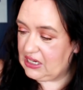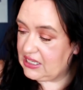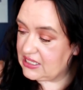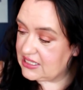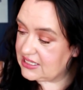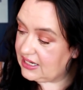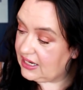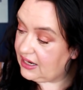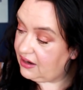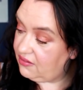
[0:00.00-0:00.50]

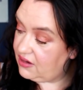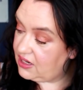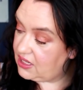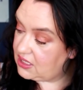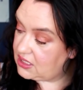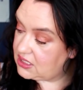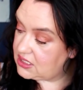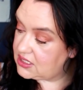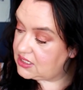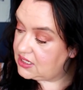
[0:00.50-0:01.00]
It's
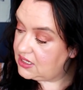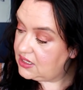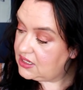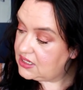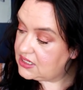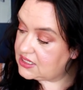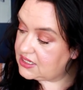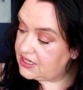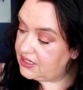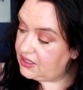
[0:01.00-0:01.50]
Clarins
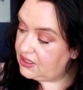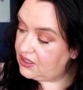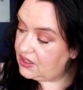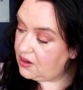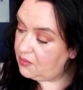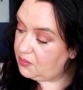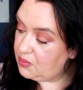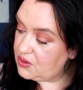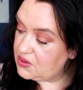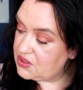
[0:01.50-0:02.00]

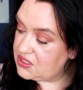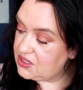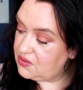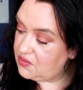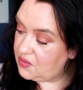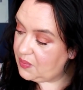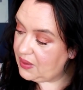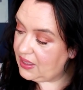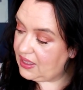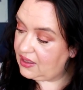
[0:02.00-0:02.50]
Skin Beauty
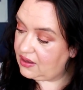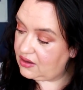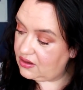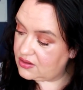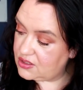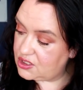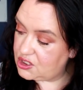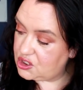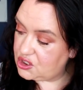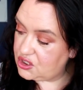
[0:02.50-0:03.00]
Repair
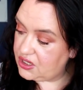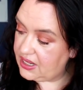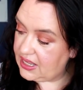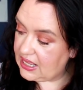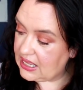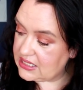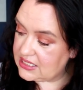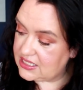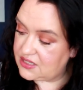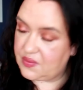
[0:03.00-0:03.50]
Concentrate
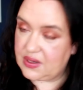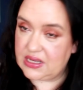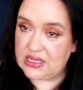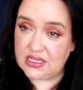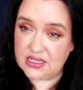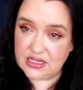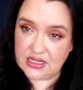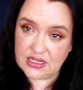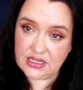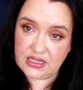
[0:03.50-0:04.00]

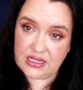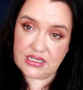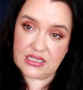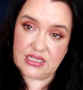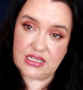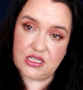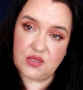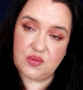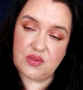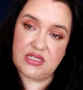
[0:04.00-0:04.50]
SOS. It
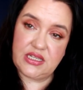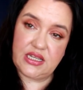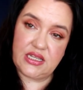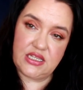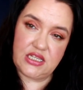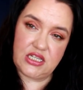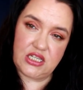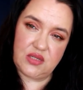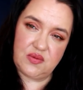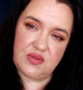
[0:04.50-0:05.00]
says for
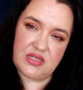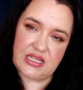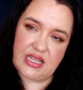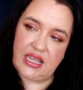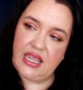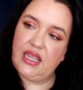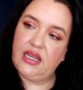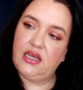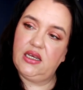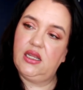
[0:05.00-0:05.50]
sensitive
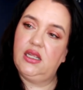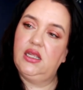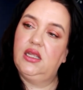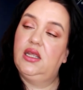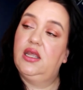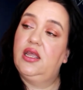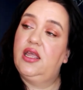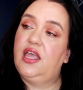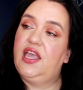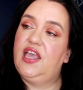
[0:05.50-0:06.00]
skin.
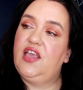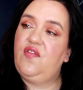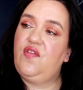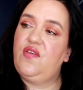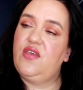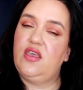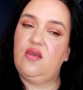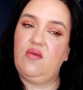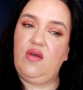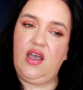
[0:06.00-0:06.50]
If
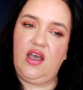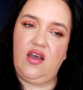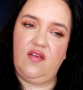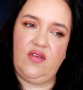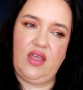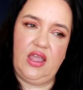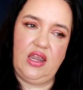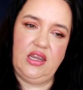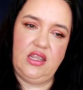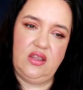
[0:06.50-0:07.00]
you have
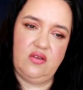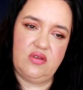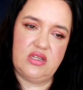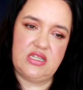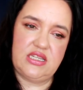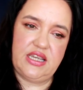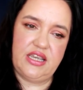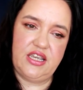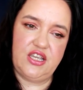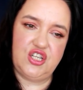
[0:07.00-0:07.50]
any
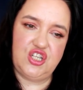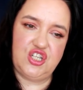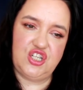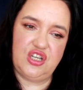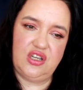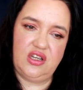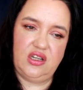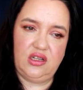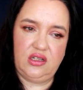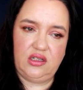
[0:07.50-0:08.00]

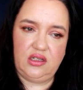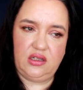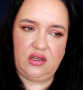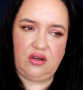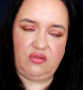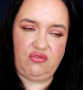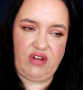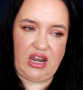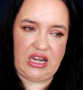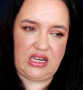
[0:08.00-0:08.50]
irritation,
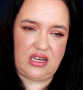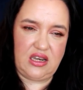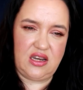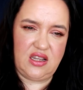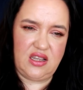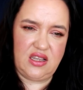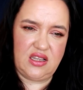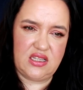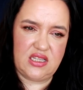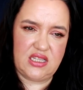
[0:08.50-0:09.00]

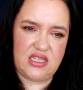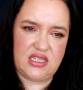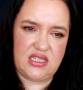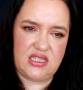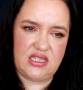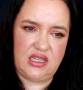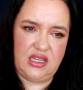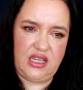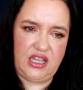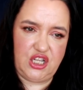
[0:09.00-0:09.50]

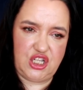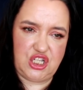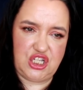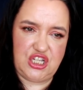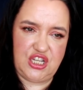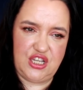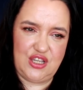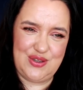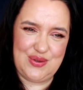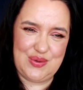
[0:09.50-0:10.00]
redness,
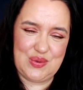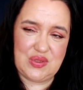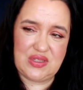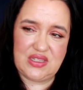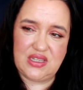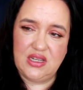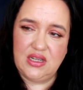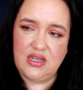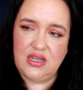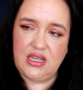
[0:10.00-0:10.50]

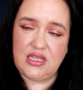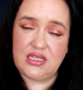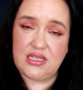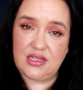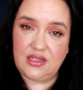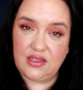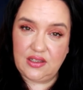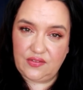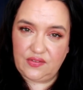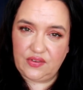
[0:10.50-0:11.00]
issues, it's a
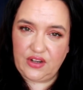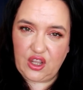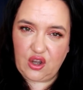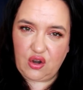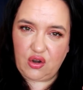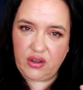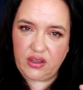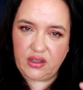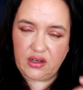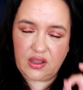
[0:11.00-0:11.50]
lovely
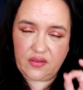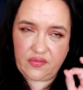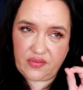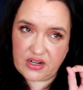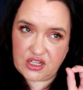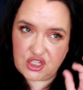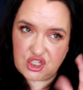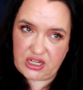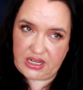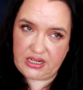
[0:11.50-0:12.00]
oil, a
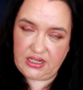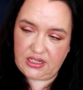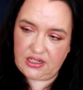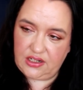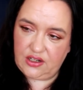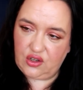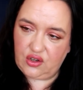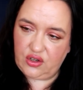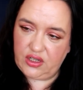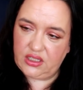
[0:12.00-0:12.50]
very
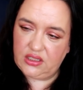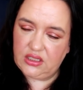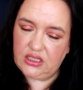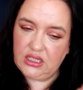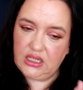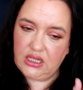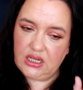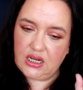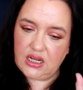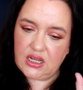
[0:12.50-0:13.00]
gentle oil.
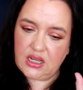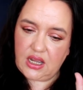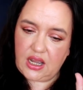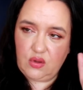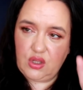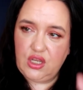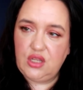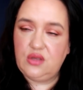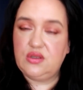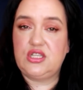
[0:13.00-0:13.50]
You
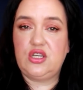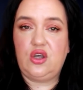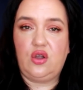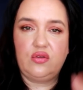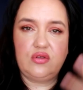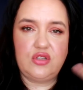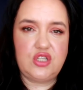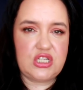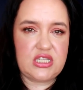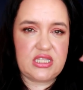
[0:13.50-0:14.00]
can use it
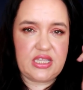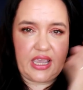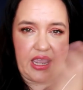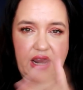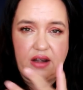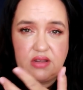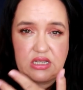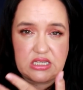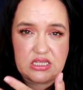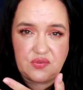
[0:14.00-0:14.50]
on just the
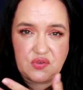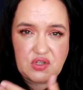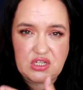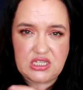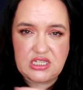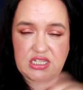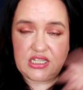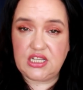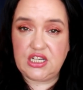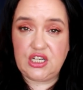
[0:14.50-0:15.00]
areas of
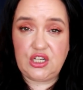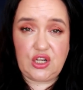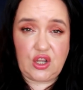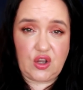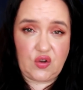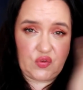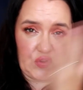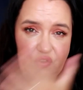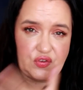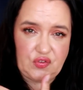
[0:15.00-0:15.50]
concern
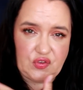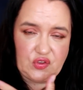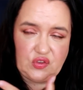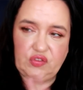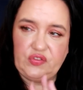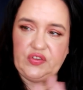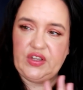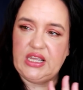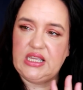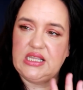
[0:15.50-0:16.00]
over the full
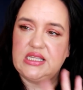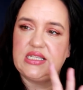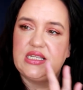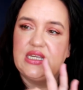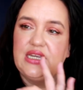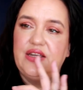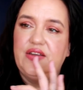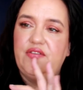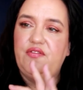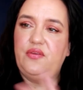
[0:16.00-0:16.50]
face.
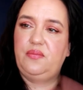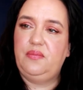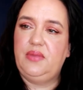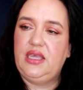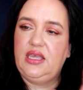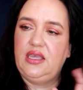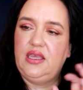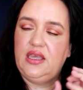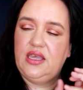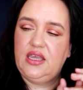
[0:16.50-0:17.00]
For
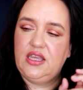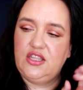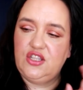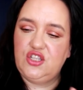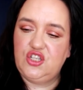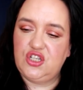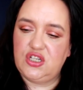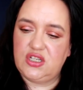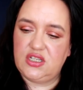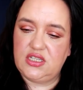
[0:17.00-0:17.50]
me, it
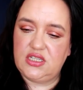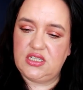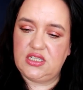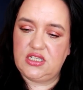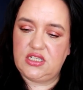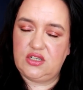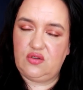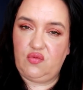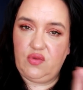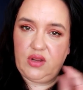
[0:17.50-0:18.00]

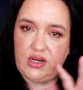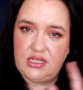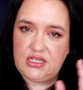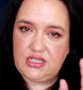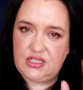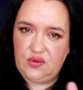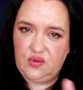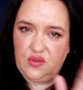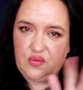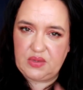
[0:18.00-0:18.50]
just really
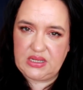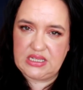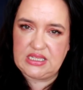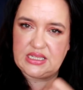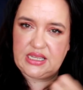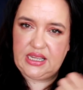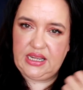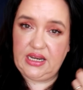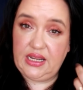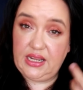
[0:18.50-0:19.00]
soothed my
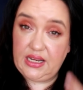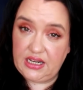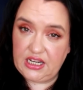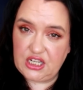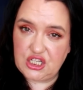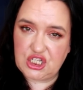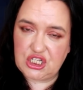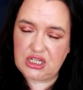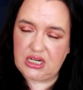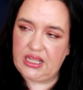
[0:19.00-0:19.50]
skin
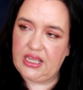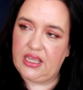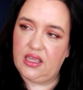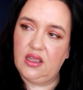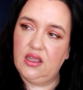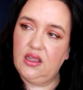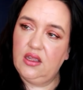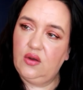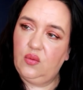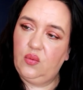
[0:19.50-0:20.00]
initially
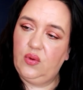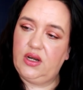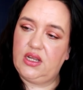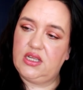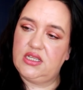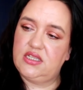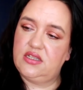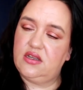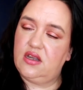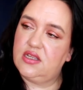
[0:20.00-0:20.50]
when I
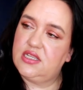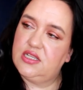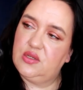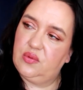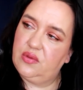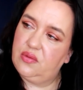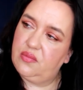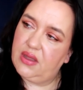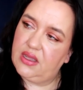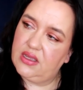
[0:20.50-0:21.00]
started
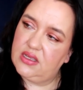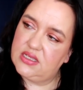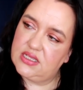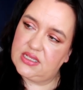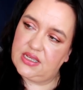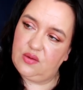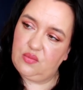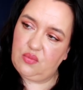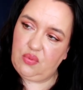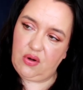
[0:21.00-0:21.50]
with my
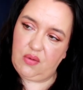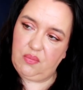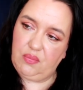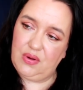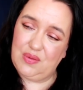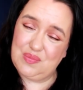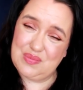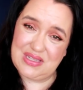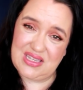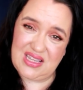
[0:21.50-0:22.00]
skin
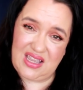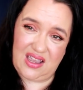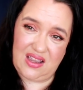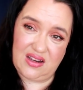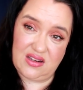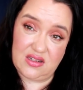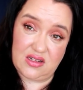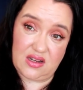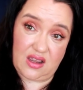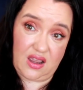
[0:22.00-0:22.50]
problems,
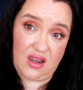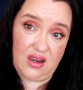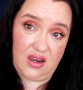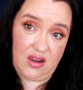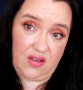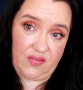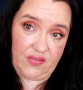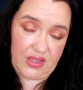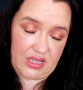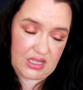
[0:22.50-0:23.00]
and I
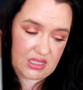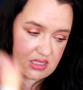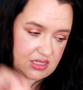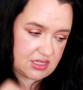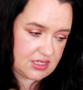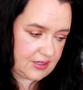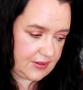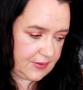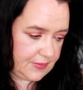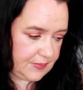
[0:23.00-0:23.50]
love it.